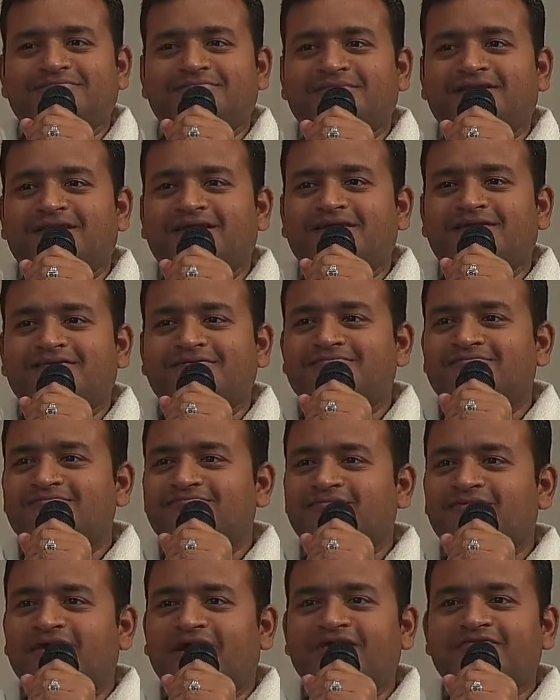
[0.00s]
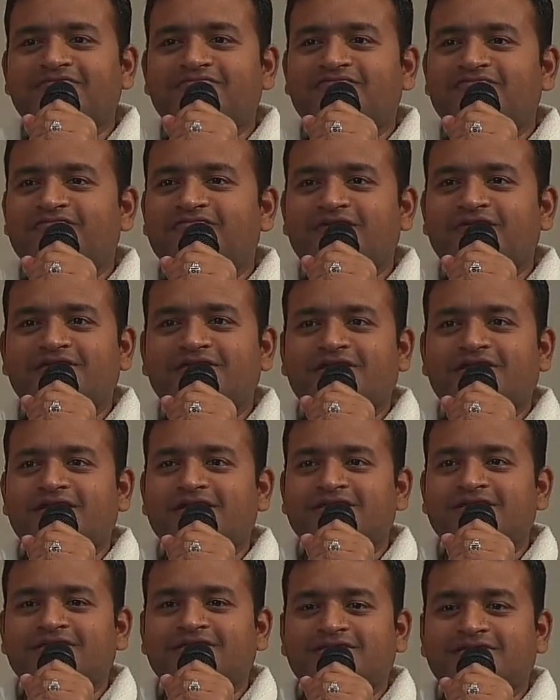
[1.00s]
like I felt
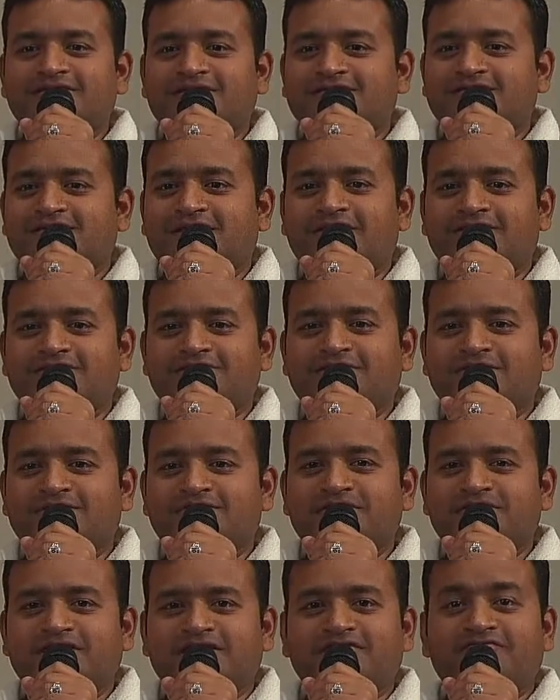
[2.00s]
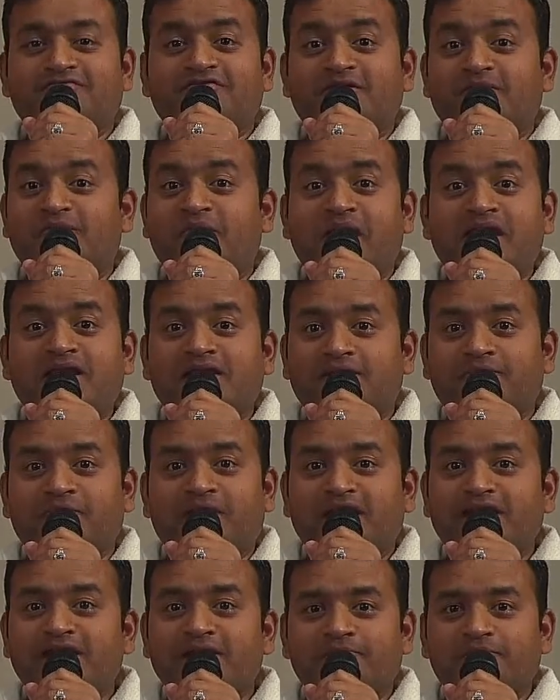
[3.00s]
like there are something different
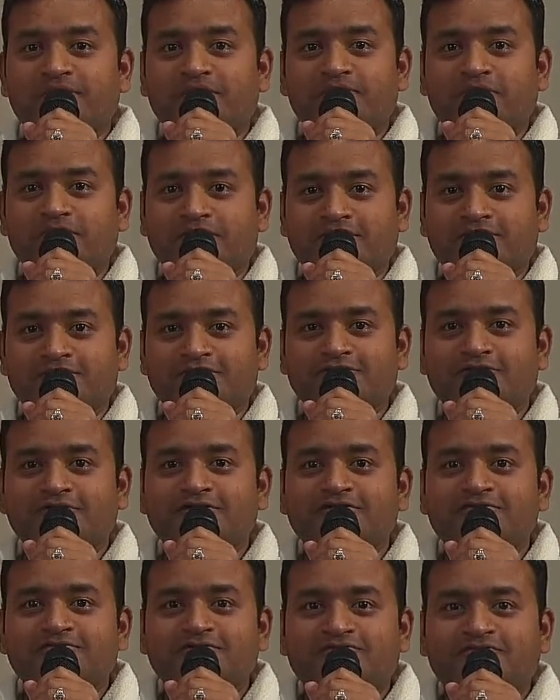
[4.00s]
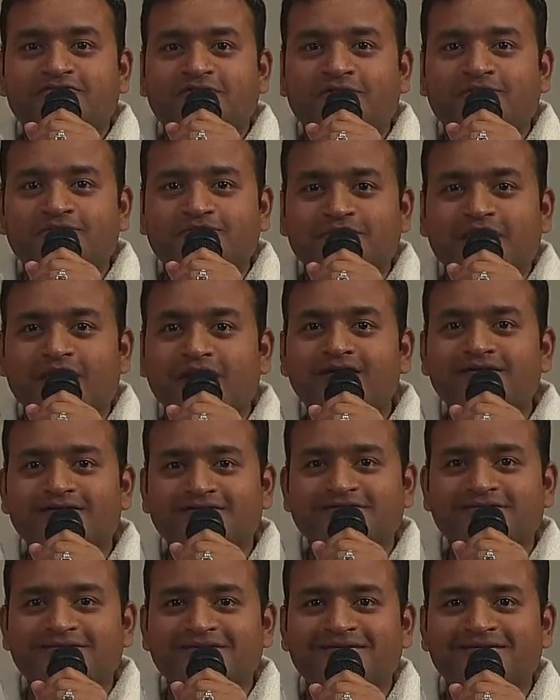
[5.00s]
planet people, not even from Earth,